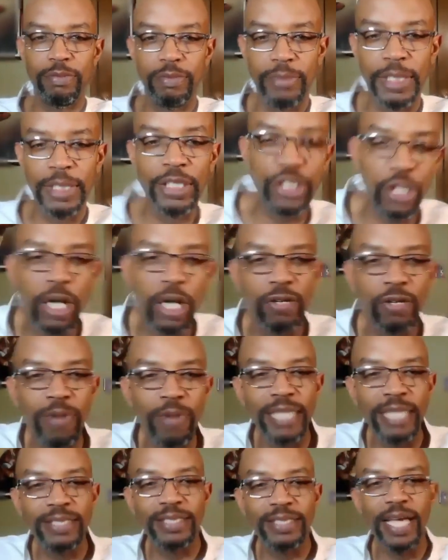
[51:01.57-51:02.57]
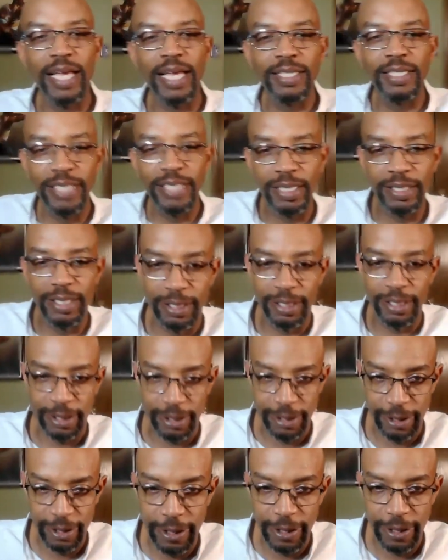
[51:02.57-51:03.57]
that you're on the right side of justice?
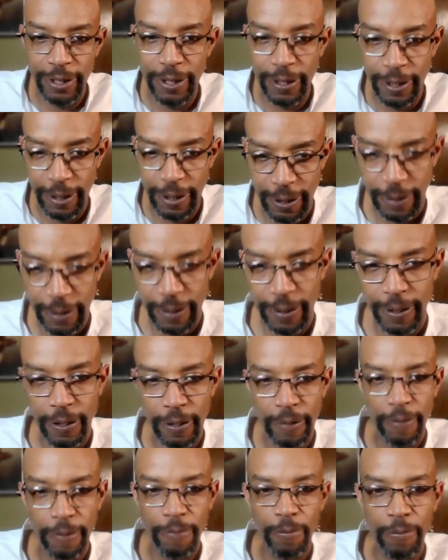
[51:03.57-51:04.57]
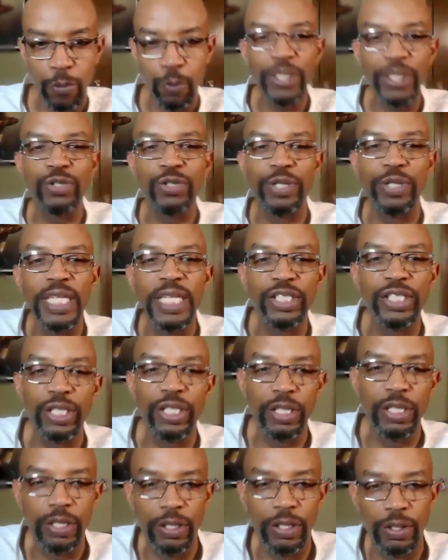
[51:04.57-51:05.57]
What
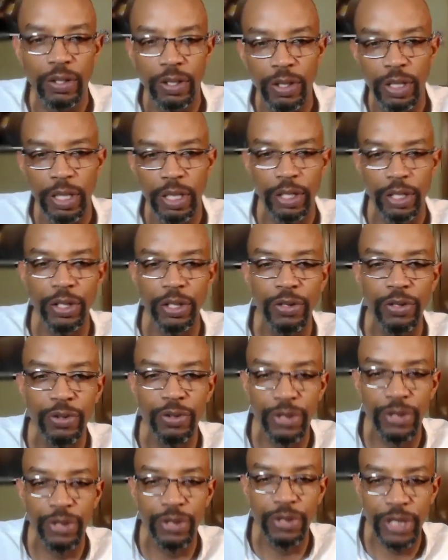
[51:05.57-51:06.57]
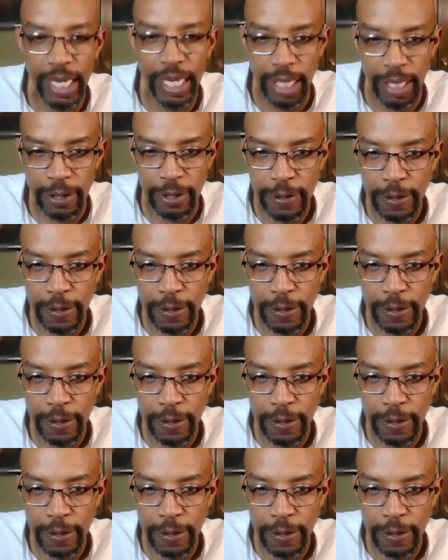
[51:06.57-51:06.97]
tradition do you stand in?